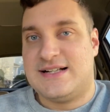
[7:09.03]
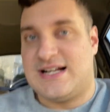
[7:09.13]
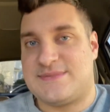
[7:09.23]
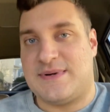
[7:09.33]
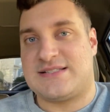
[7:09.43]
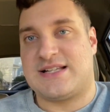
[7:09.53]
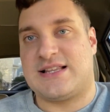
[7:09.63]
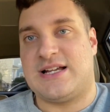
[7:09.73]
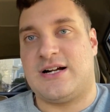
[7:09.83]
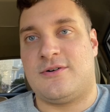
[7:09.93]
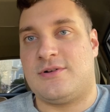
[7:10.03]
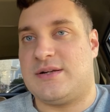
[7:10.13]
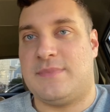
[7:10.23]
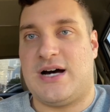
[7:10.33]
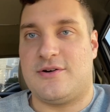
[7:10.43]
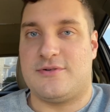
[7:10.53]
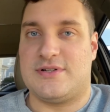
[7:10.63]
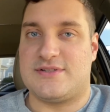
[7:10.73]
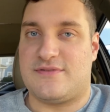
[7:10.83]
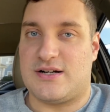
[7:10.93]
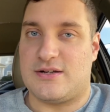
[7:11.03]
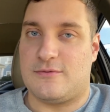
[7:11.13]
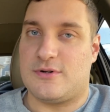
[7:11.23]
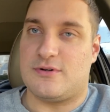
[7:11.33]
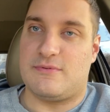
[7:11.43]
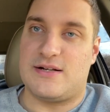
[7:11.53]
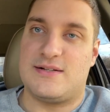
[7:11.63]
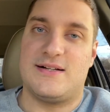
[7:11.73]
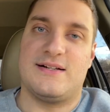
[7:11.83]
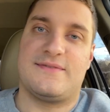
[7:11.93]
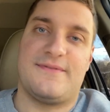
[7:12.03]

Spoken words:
That's basically our only motto in this fucking world, man. It's